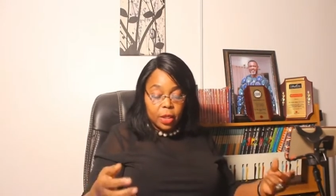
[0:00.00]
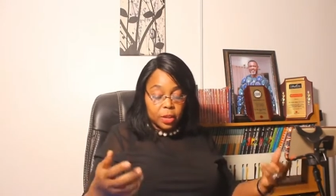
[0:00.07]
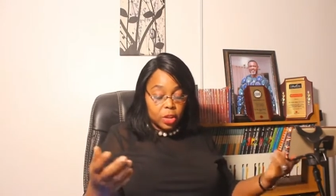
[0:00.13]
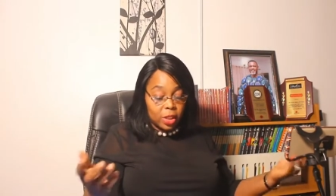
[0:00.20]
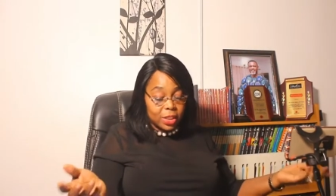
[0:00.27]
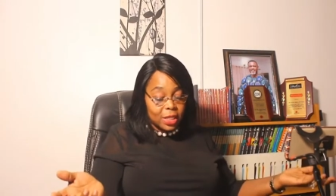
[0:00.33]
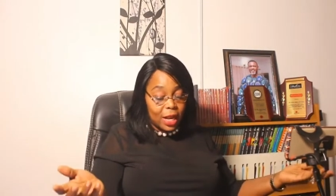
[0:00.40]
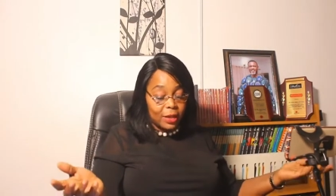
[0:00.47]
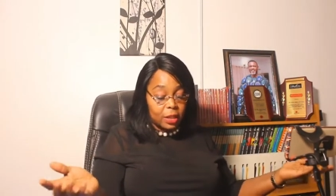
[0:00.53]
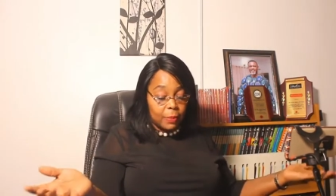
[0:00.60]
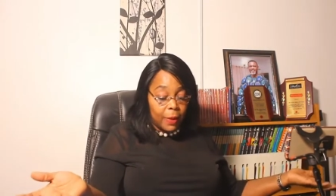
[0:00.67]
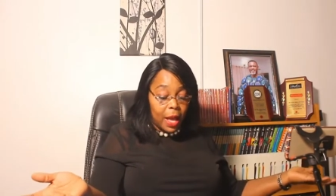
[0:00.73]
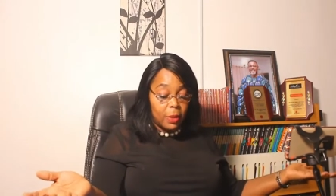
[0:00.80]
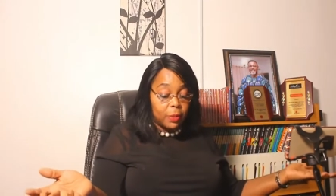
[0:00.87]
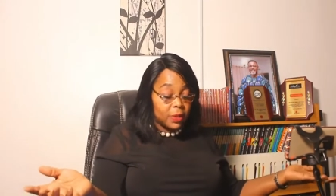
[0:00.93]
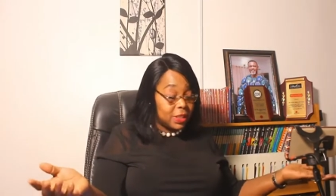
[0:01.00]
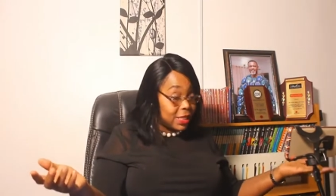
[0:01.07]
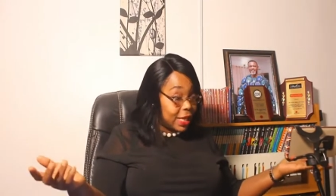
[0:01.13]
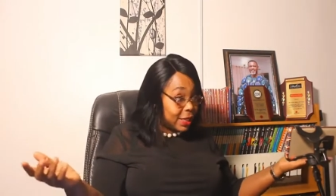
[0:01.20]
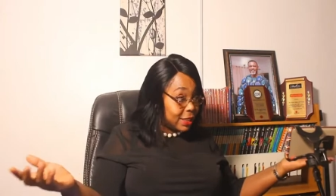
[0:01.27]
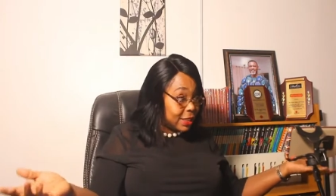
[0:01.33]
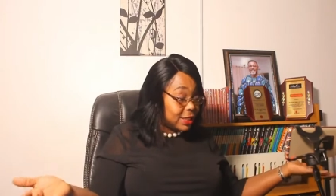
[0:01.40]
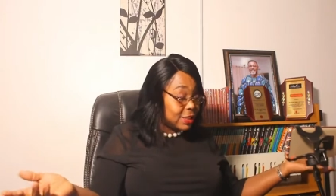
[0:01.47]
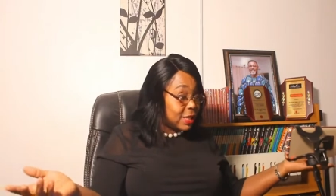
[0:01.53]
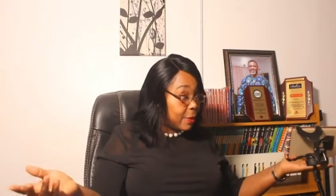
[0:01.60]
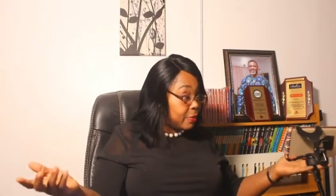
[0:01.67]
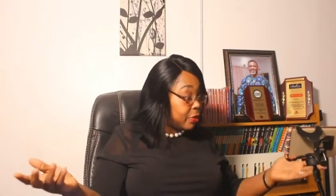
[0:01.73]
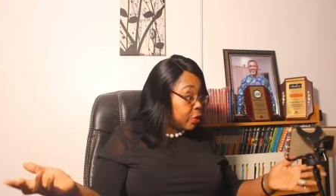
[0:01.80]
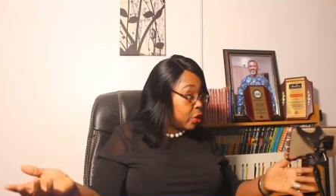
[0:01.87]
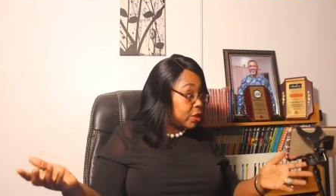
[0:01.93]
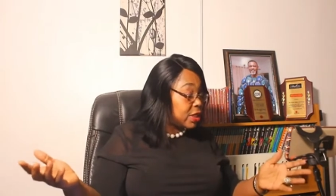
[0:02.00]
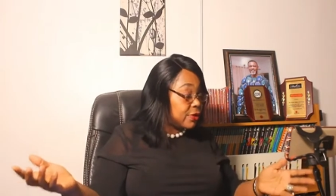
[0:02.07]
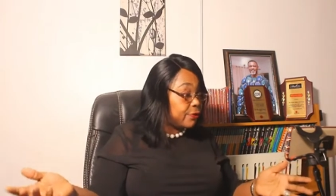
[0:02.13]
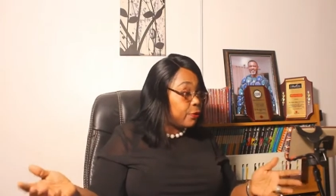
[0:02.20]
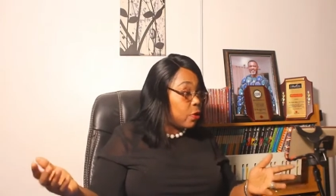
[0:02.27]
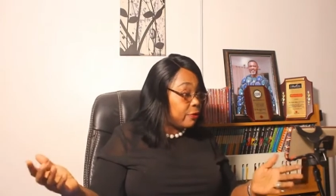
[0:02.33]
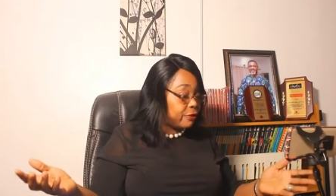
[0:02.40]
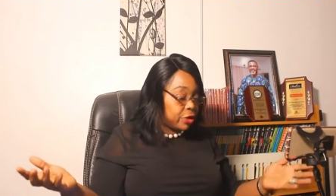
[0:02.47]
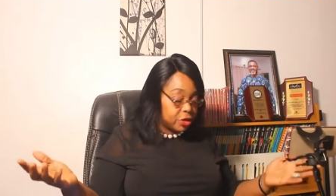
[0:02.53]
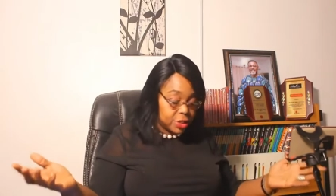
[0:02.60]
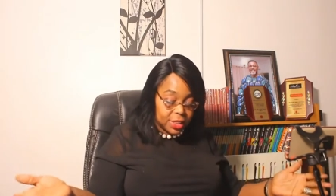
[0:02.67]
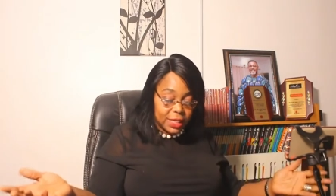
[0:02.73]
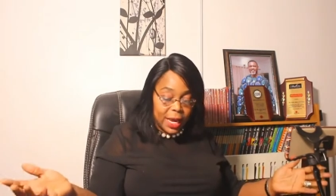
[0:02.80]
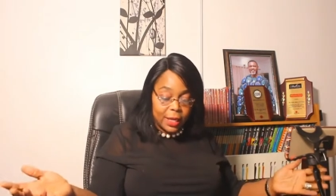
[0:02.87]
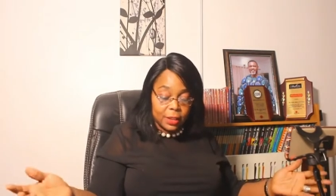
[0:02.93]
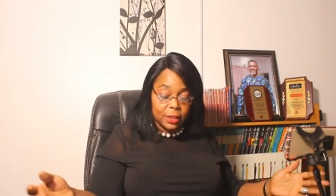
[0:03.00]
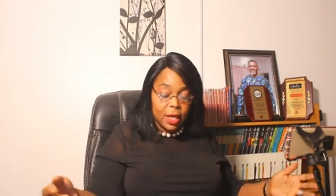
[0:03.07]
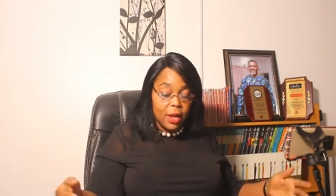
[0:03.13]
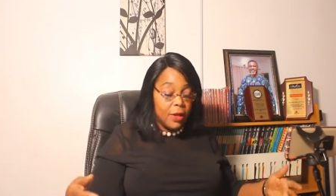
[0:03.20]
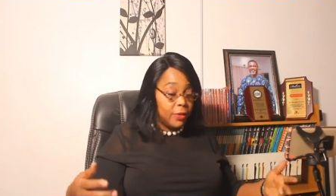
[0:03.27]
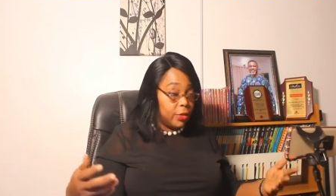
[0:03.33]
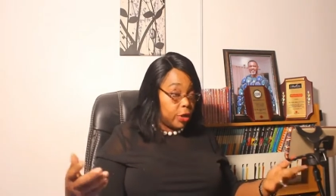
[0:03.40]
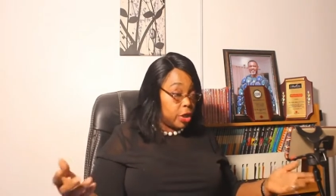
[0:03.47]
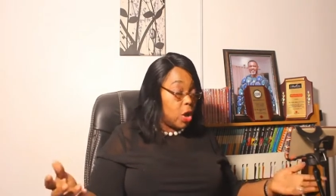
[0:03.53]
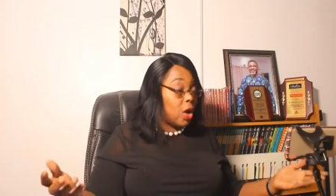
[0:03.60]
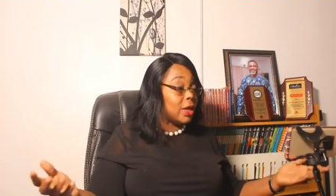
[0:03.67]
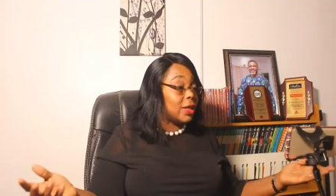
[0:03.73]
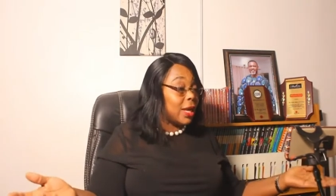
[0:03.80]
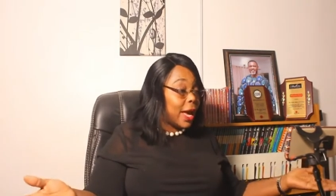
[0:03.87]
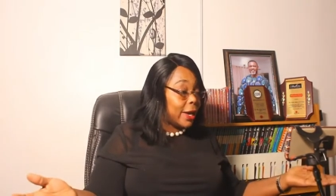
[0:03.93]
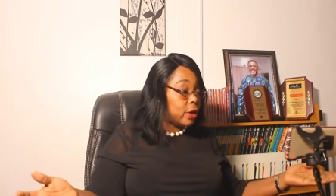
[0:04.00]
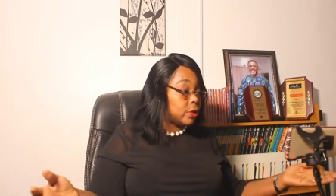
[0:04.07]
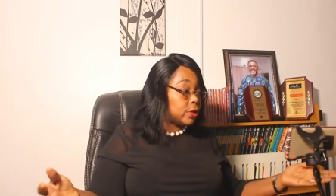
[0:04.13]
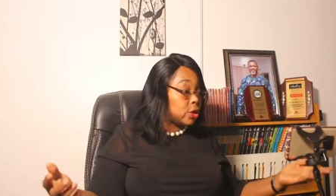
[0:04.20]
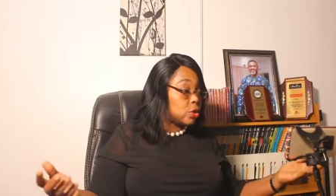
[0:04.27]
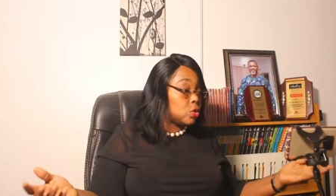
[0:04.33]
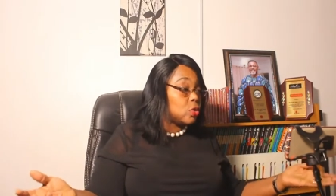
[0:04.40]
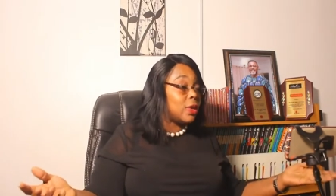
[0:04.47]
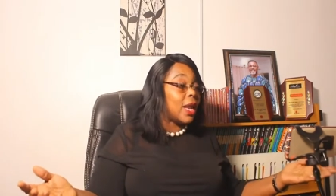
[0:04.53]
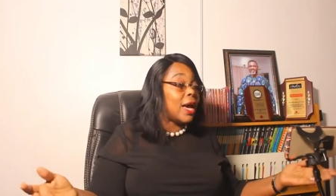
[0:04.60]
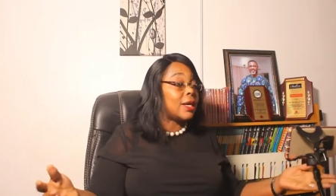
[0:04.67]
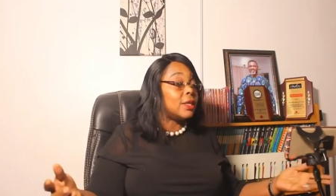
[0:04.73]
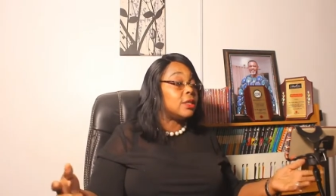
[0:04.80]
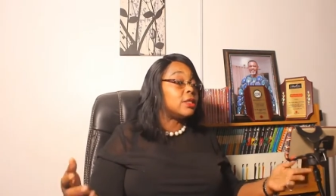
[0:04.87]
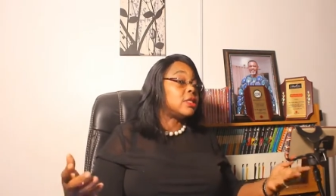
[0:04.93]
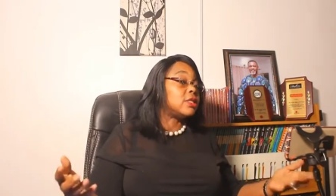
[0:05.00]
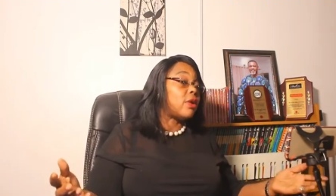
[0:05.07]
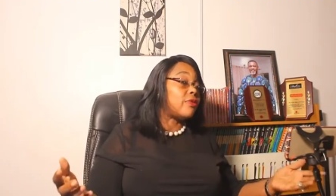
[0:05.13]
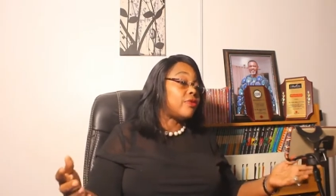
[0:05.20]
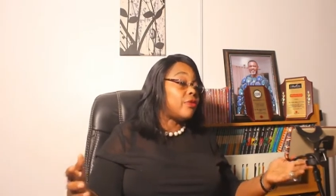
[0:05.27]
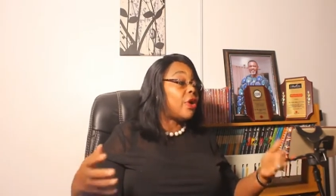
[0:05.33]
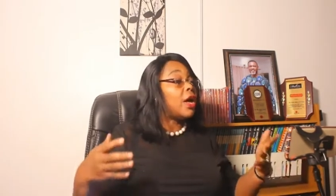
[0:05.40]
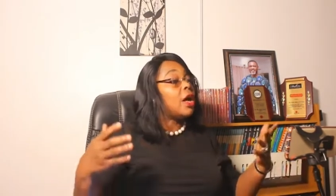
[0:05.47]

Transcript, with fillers: Just like the Bible said in Psalm 34, verse 10 the young lions do lack and suffer